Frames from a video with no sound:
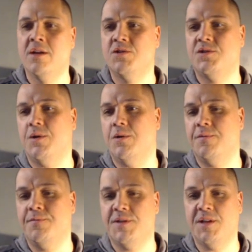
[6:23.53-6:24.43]

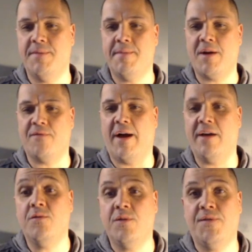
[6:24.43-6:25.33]
So a little bit better
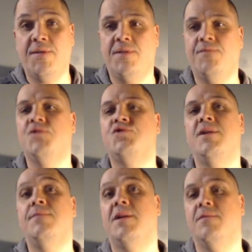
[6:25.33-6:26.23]
value with 5th
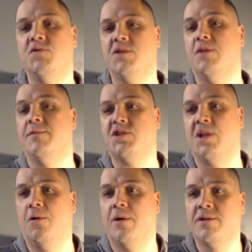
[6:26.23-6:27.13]
Infantry, but it moves a little bit slower.